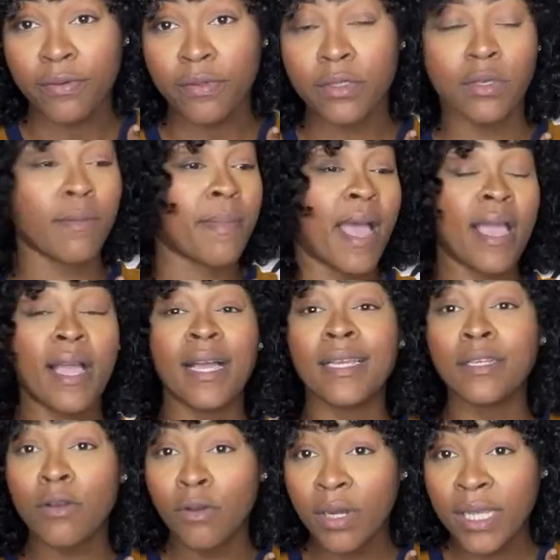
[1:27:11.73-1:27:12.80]
So my
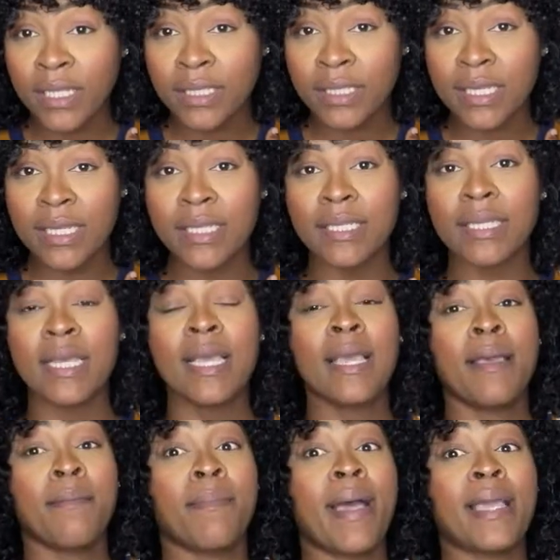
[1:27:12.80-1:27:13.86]
condolences,
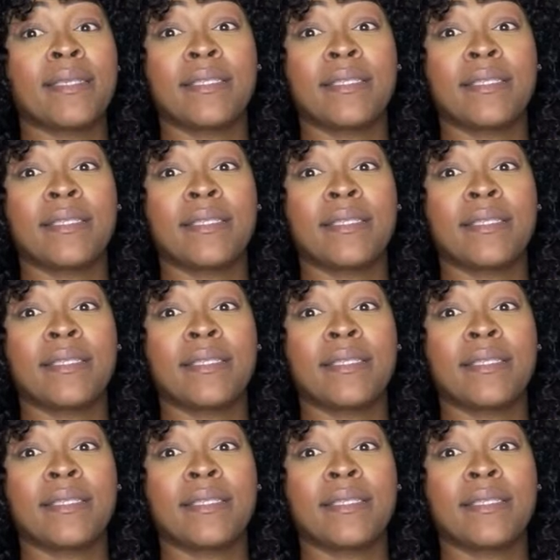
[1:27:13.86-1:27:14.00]
my